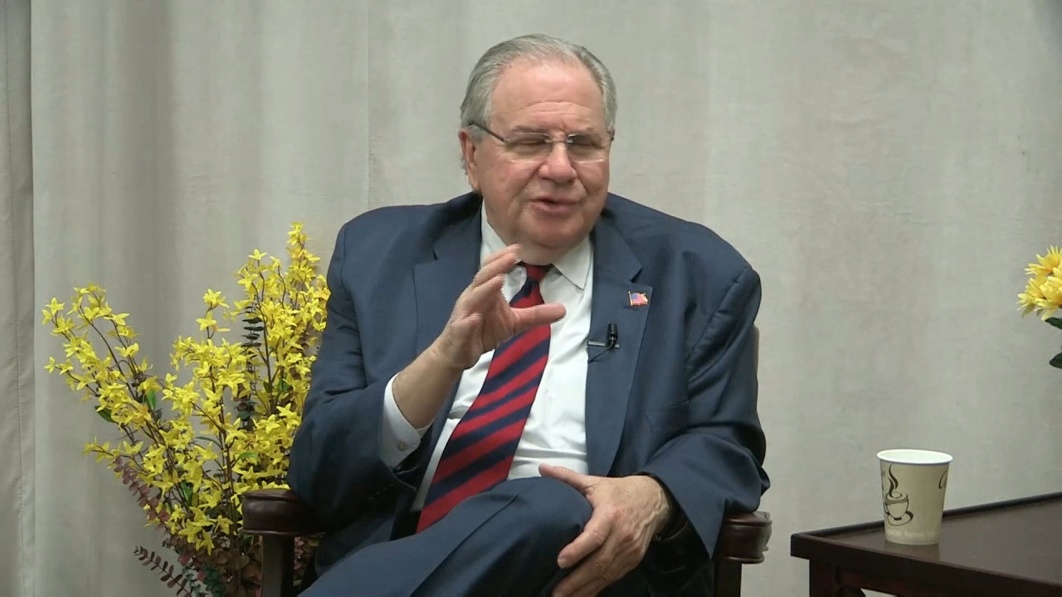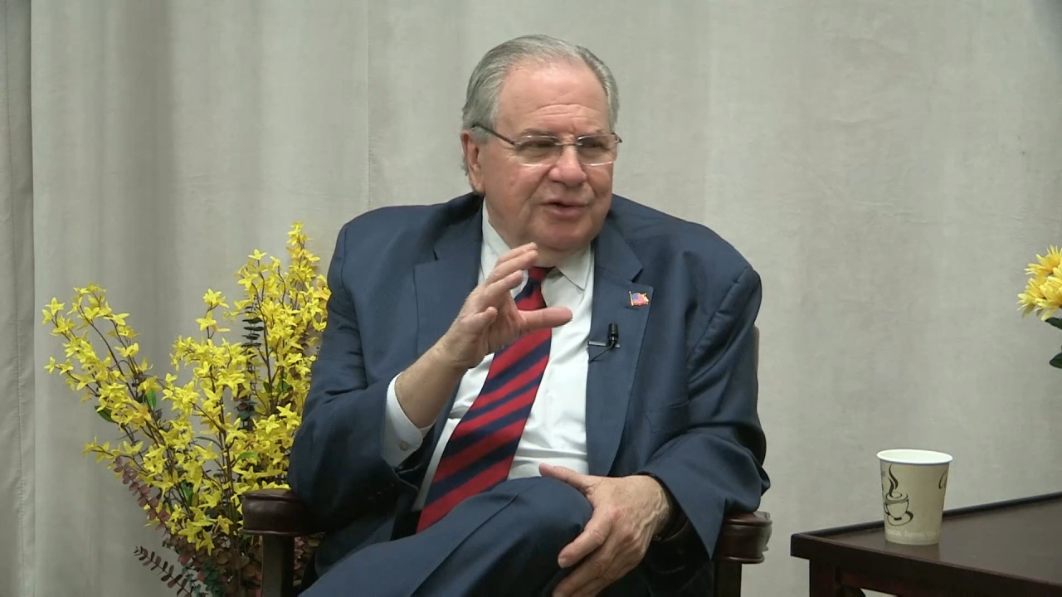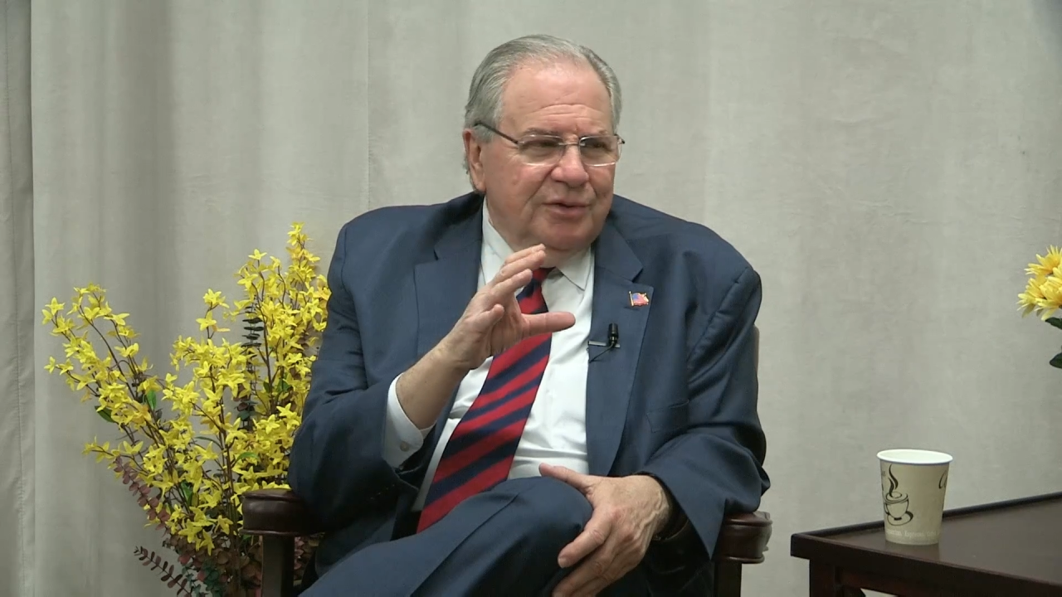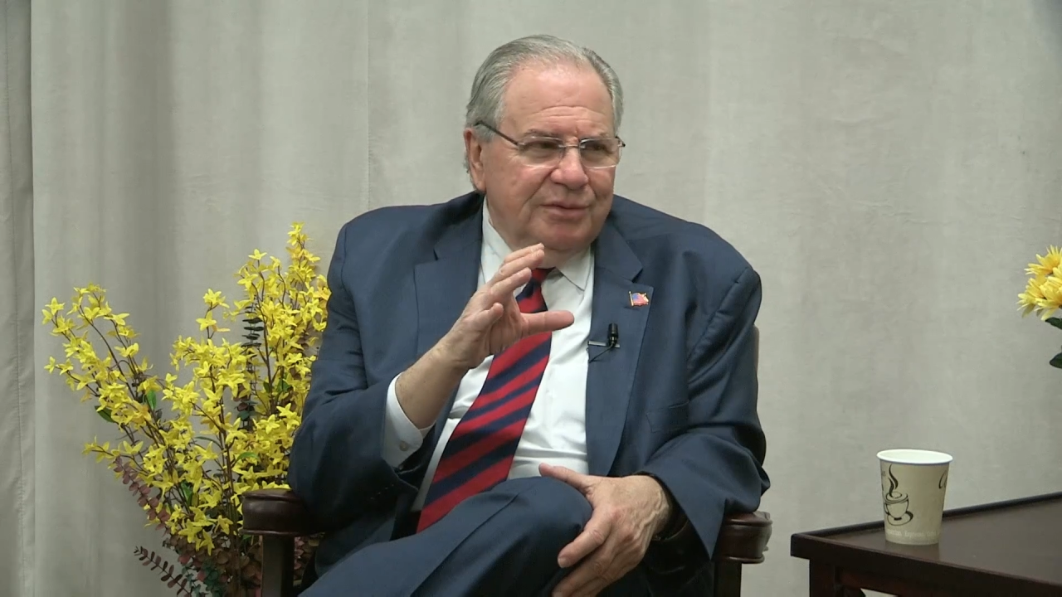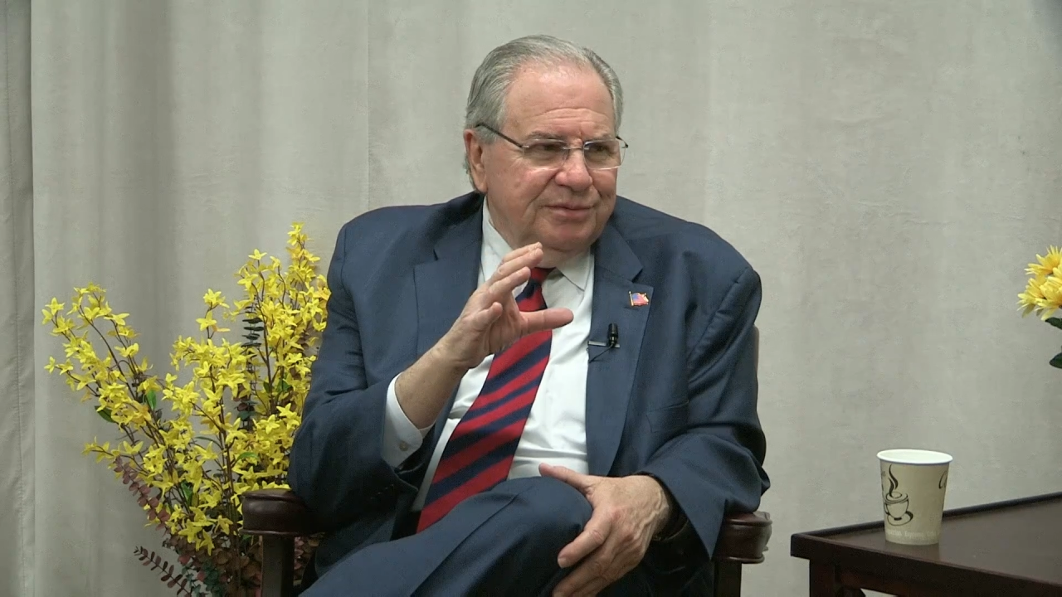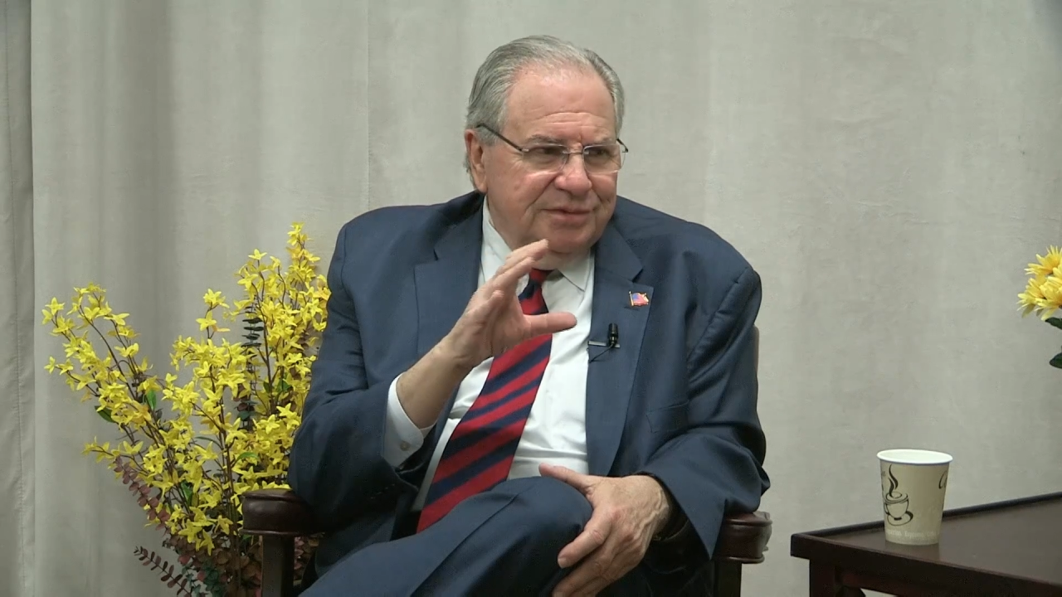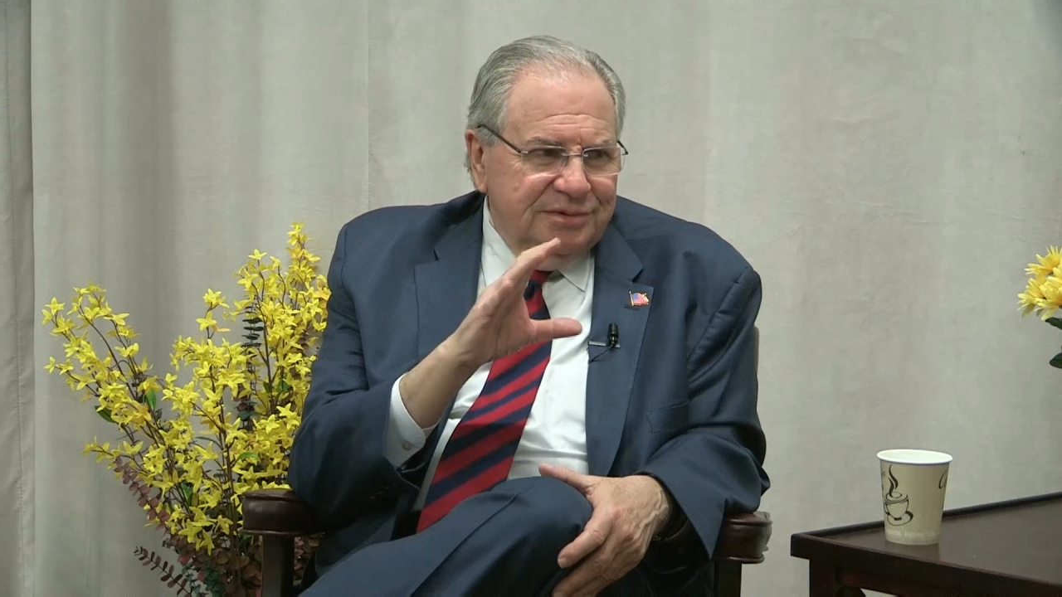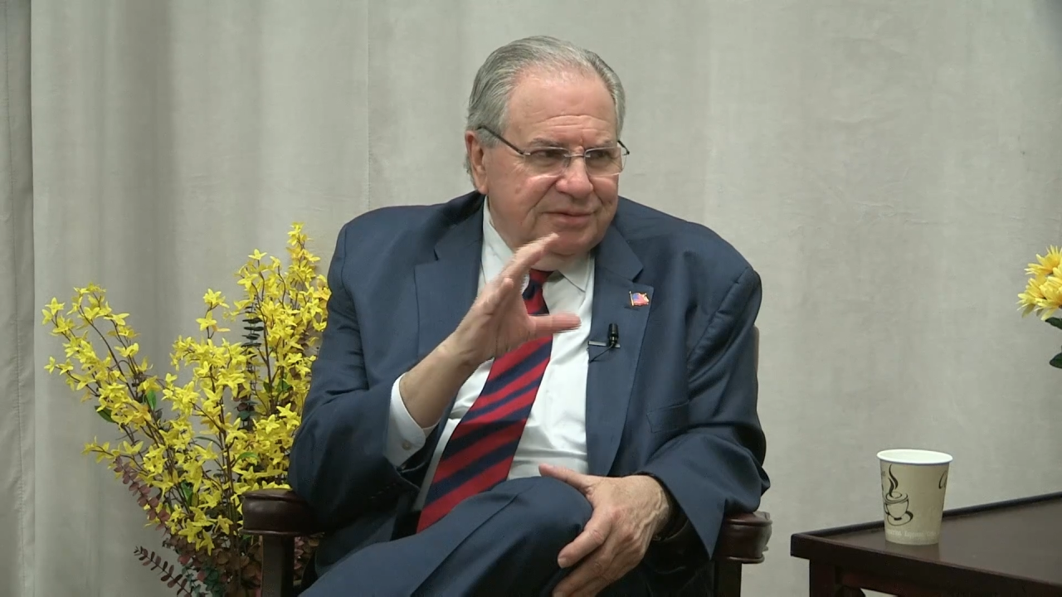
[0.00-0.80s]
ago